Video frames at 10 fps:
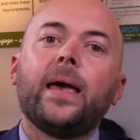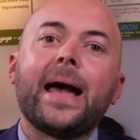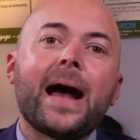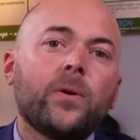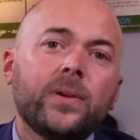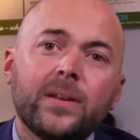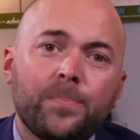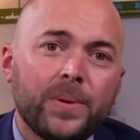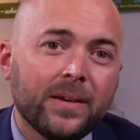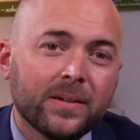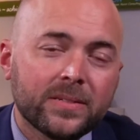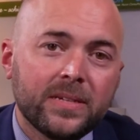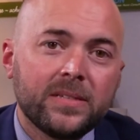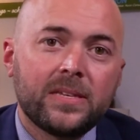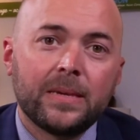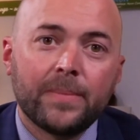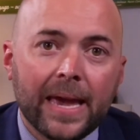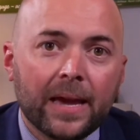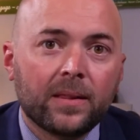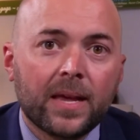How can a PLC team
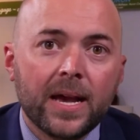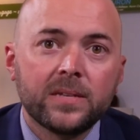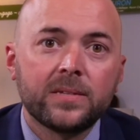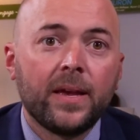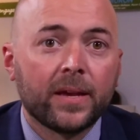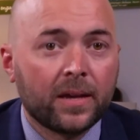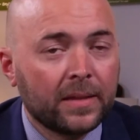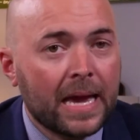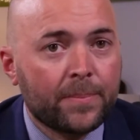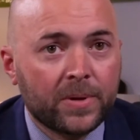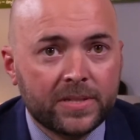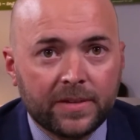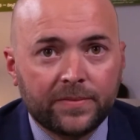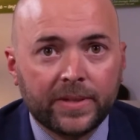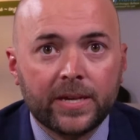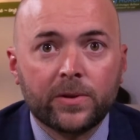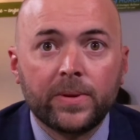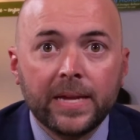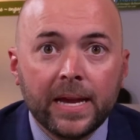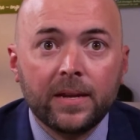analyze collaboratively,
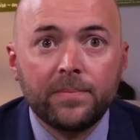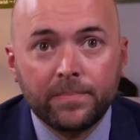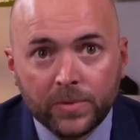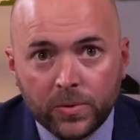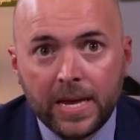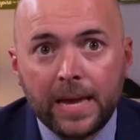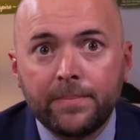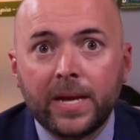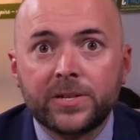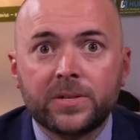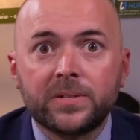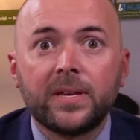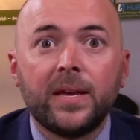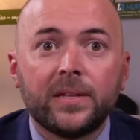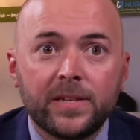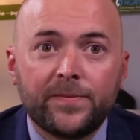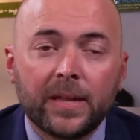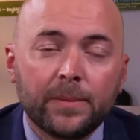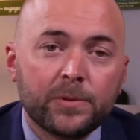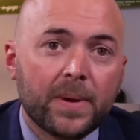create measures
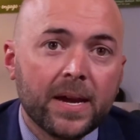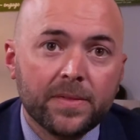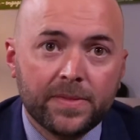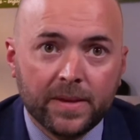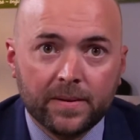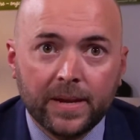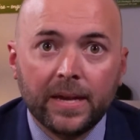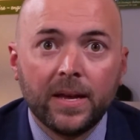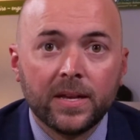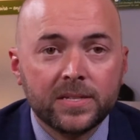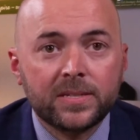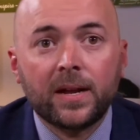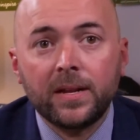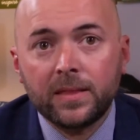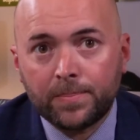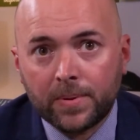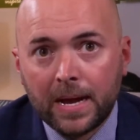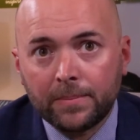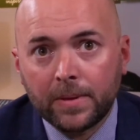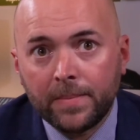developed by a theory, study the
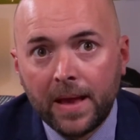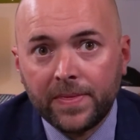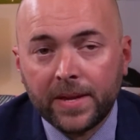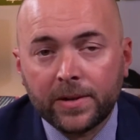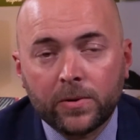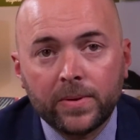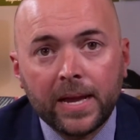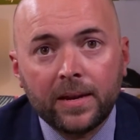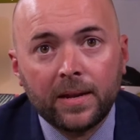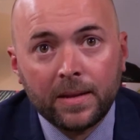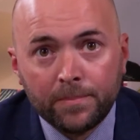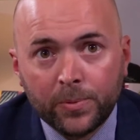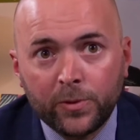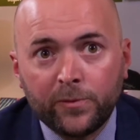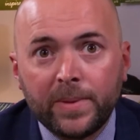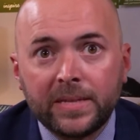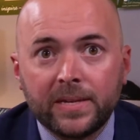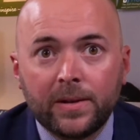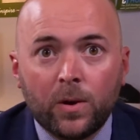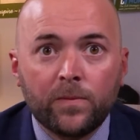problem, and then create an improvement
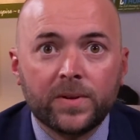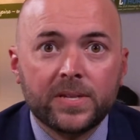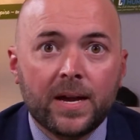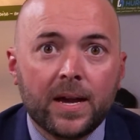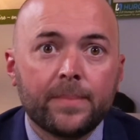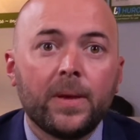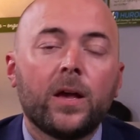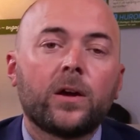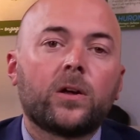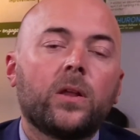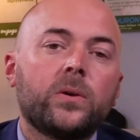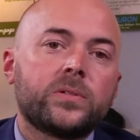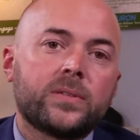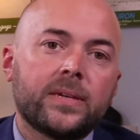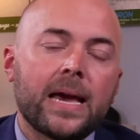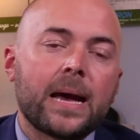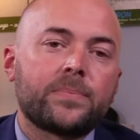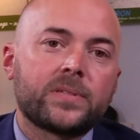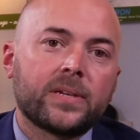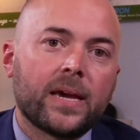and over time close the
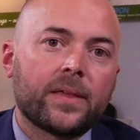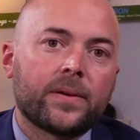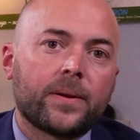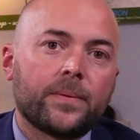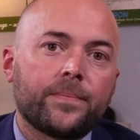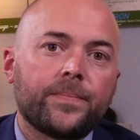gaps together?